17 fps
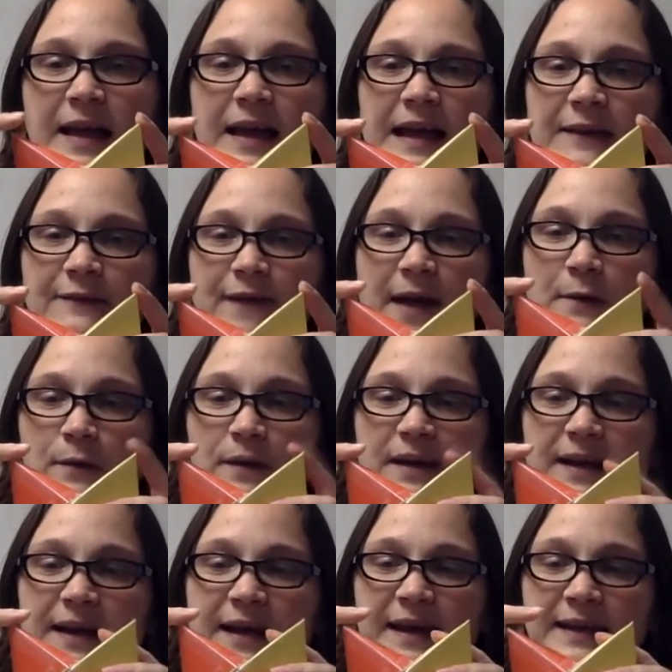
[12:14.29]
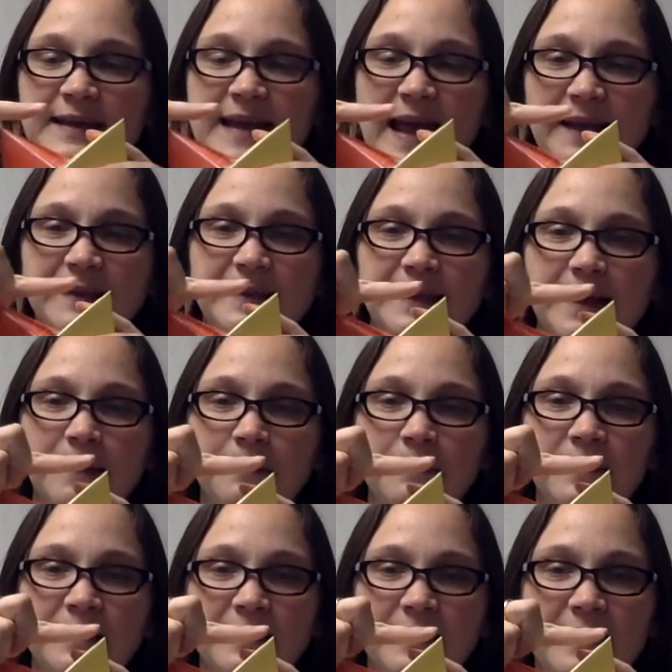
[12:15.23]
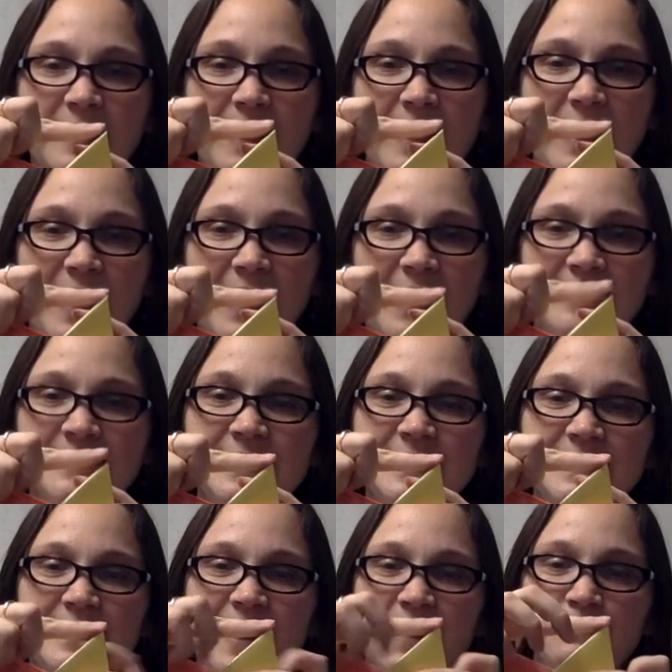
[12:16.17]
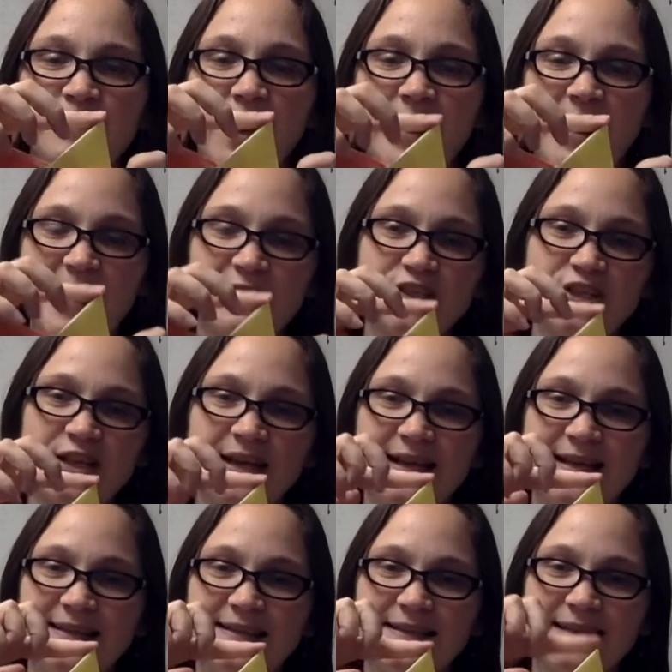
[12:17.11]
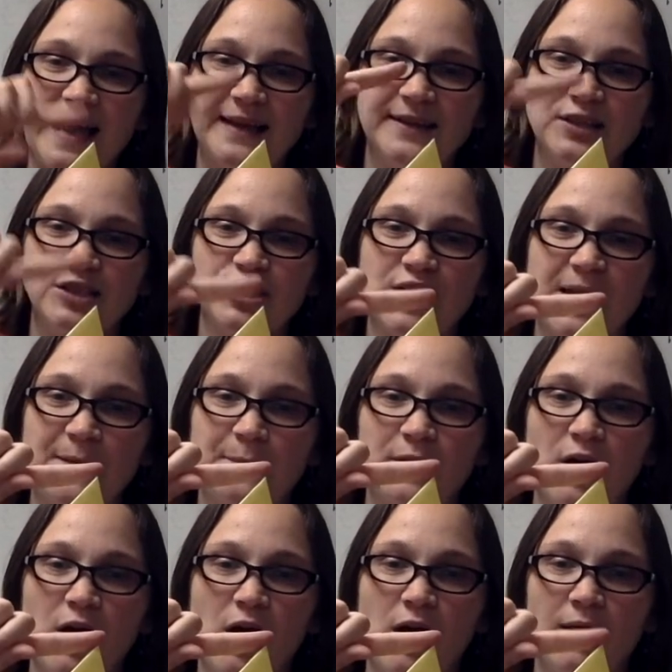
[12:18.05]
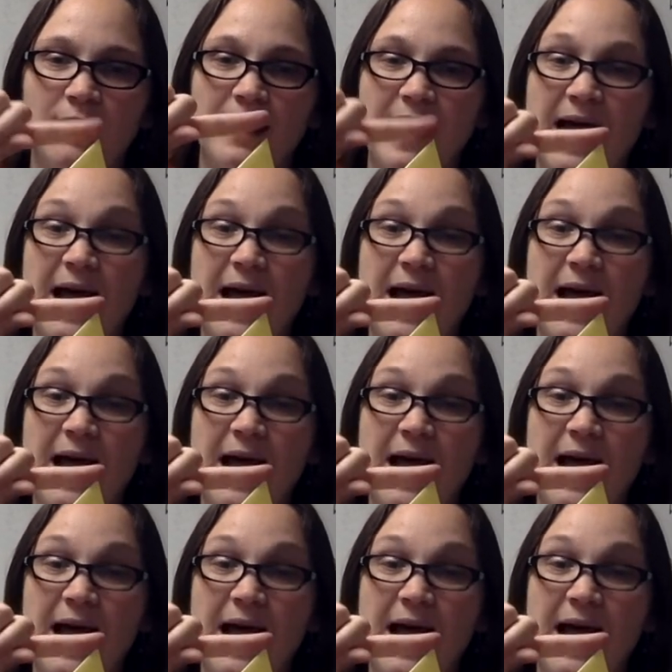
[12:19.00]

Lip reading: if I were to connect them, I see that I'm not actually inside the shape at all.